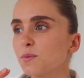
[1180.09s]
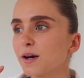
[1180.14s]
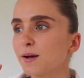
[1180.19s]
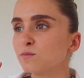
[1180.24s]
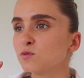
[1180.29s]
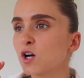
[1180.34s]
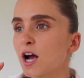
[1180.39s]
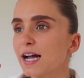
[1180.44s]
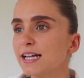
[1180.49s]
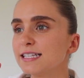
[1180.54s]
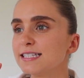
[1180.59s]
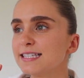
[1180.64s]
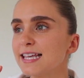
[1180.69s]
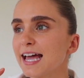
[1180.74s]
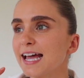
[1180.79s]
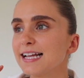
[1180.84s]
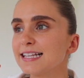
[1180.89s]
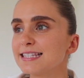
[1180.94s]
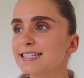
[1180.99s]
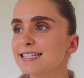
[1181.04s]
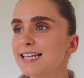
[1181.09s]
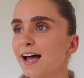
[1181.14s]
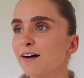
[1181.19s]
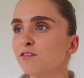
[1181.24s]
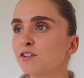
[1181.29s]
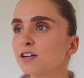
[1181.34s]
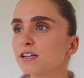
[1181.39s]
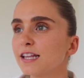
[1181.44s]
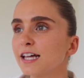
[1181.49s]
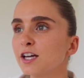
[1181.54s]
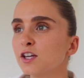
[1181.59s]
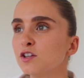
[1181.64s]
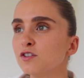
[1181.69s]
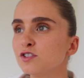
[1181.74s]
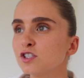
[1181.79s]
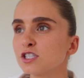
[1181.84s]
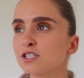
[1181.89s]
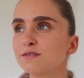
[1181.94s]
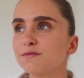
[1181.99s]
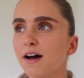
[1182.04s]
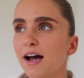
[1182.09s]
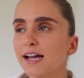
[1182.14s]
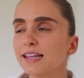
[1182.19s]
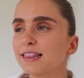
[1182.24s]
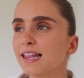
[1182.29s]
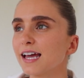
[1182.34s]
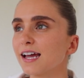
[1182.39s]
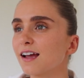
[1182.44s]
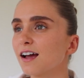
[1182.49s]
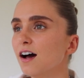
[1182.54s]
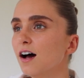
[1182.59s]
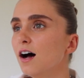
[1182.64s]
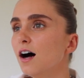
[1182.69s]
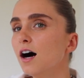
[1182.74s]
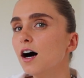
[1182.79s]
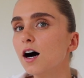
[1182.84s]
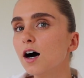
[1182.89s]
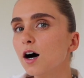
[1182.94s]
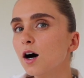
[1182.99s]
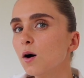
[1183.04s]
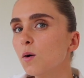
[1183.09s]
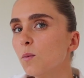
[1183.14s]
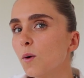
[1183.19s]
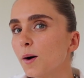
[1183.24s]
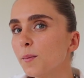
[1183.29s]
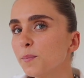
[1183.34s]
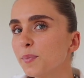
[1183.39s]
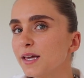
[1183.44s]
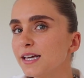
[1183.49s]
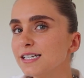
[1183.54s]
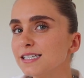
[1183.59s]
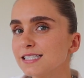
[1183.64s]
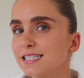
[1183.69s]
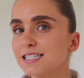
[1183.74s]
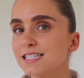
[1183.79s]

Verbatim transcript: what I'm trying to say, it's never like you just find like, oh, one piece.